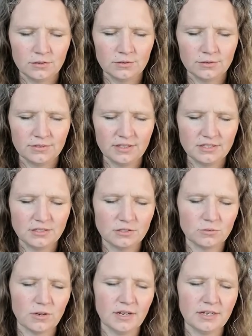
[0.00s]
This is
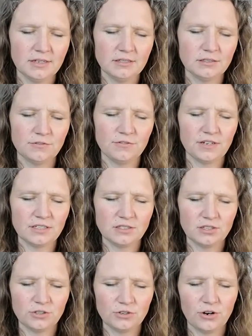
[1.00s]
why it is
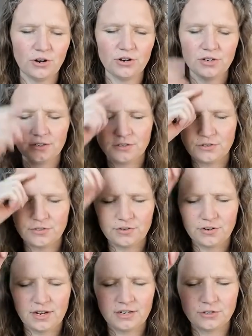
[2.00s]
affecting your heart and your third
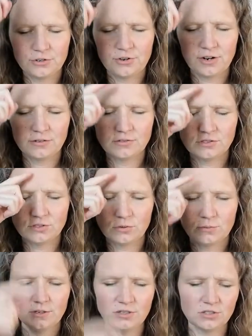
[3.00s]
eye and your crown so
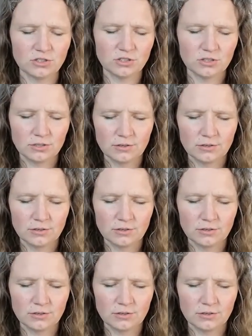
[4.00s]
much.